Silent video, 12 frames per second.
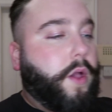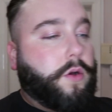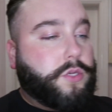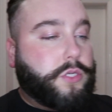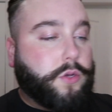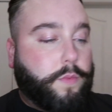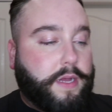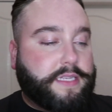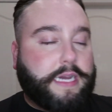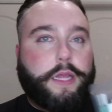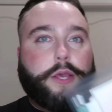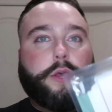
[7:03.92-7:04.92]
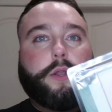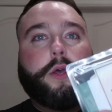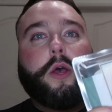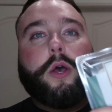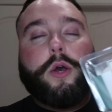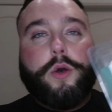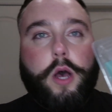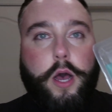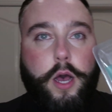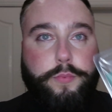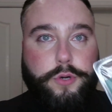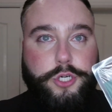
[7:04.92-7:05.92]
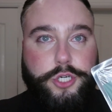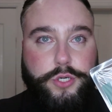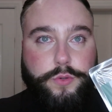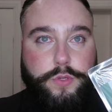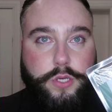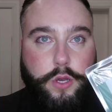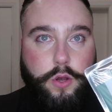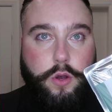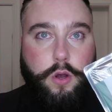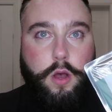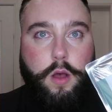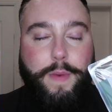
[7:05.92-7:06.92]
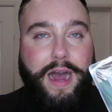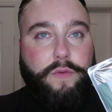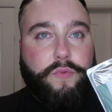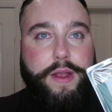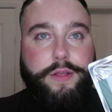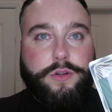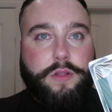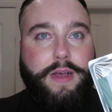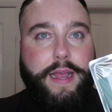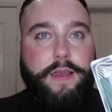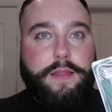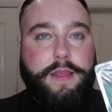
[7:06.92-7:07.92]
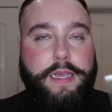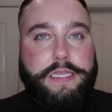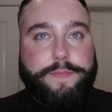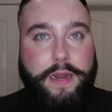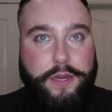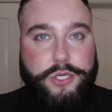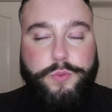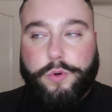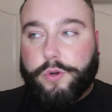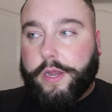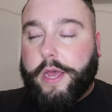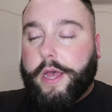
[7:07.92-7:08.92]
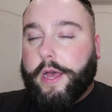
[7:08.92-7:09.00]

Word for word: We got some Italian uh, prosciutto. Um, I really don't like the Spanish one.